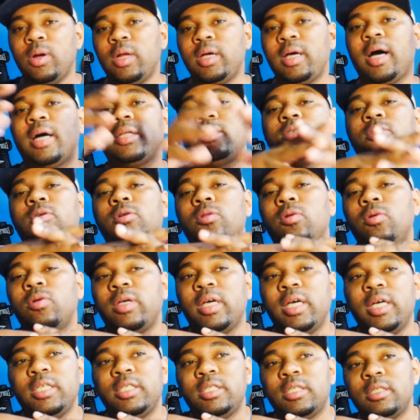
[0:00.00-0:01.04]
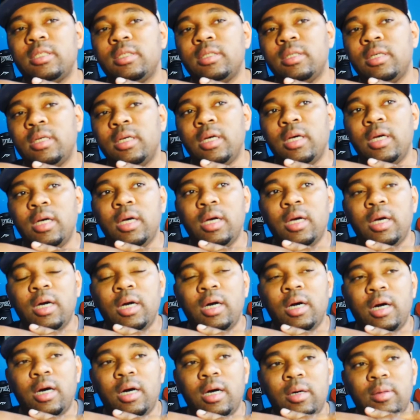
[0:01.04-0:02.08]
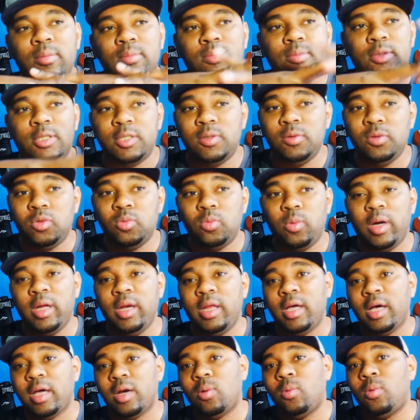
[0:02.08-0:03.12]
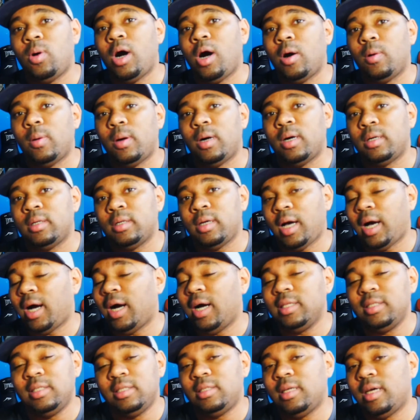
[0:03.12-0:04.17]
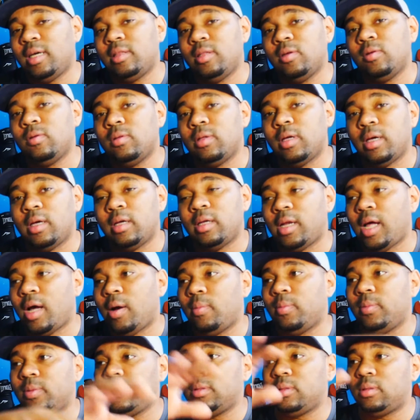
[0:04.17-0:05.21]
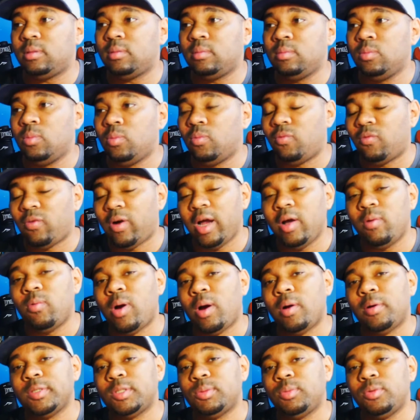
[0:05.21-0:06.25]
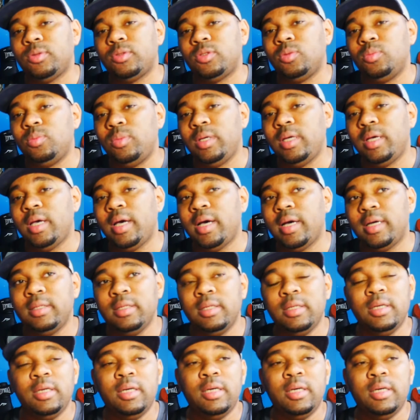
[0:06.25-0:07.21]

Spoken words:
I got to her location, she was waiting at a Wawa. I did not know that. I was right where I was supposed to be at.